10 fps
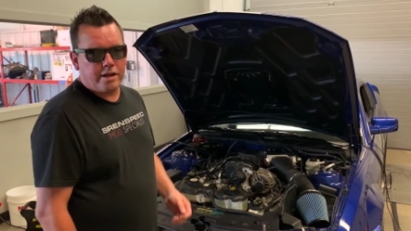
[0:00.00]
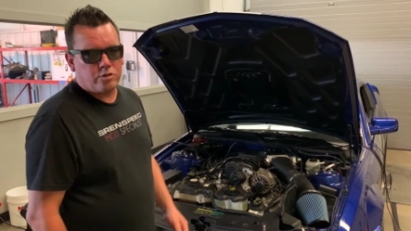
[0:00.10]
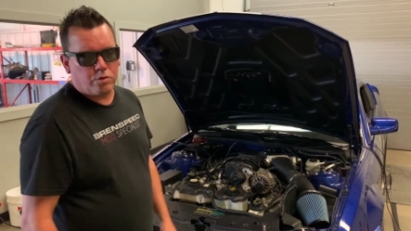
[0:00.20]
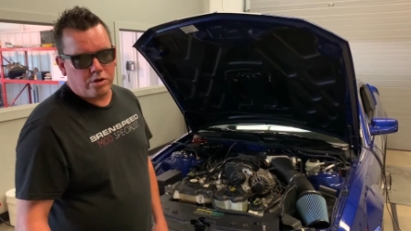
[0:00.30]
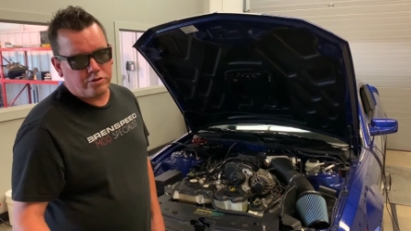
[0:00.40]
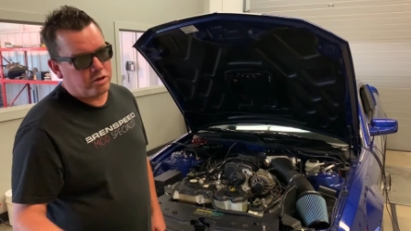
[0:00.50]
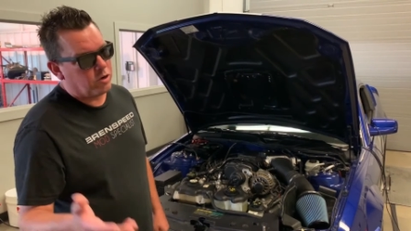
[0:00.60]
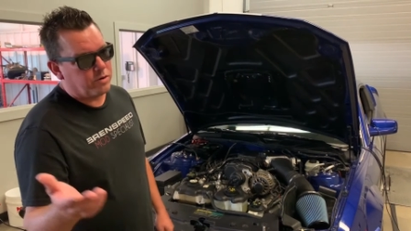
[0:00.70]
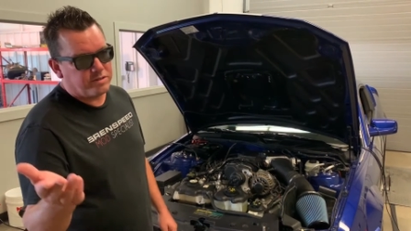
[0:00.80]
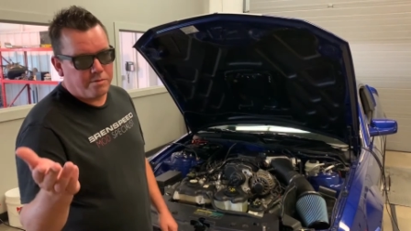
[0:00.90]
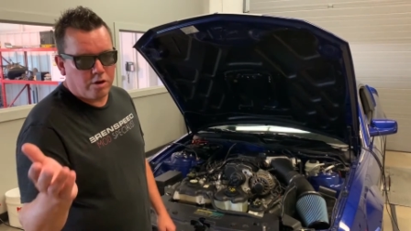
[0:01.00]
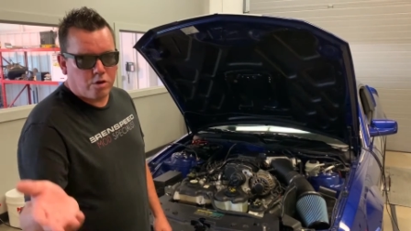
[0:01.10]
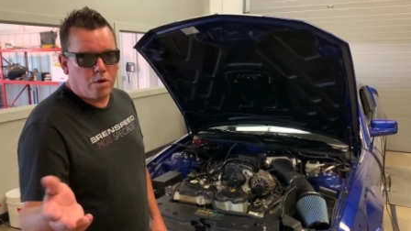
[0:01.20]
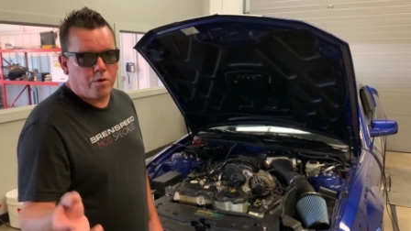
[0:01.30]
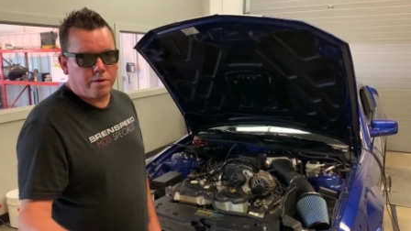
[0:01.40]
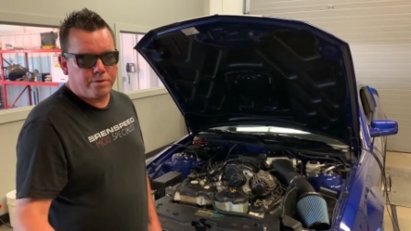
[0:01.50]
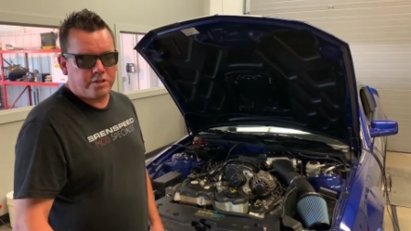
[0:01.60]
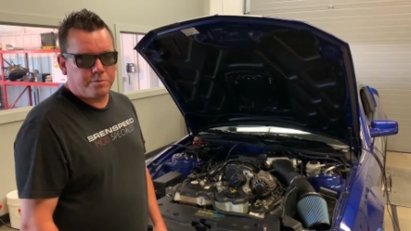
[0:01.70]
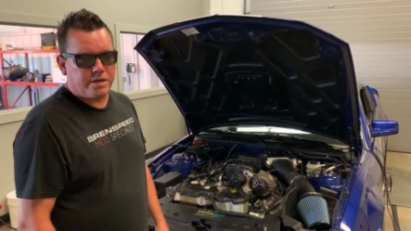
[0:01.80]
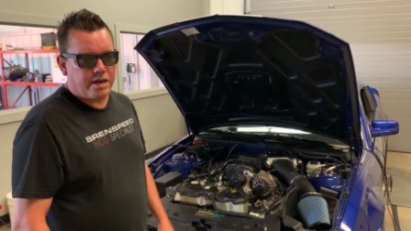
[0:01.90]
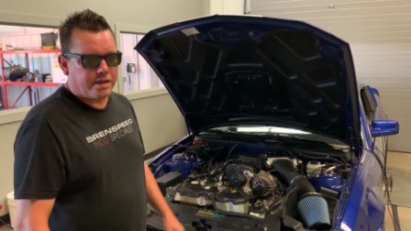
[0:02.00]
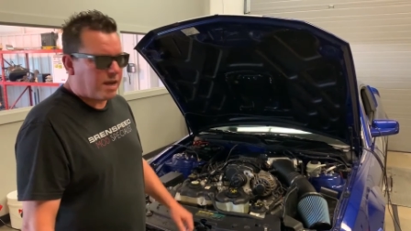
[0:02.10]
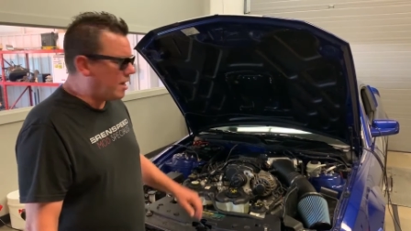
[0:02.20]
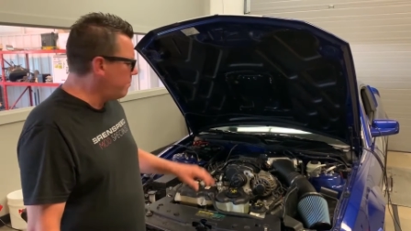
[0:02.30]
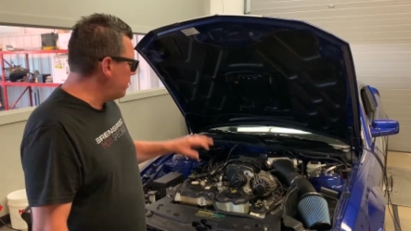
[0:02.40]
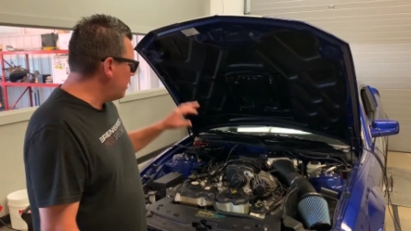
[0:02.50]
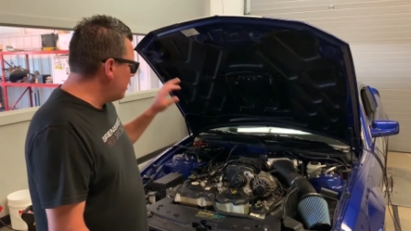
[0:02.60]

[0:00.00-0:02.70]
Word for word: as well as you can always email quote at brenspeed dot com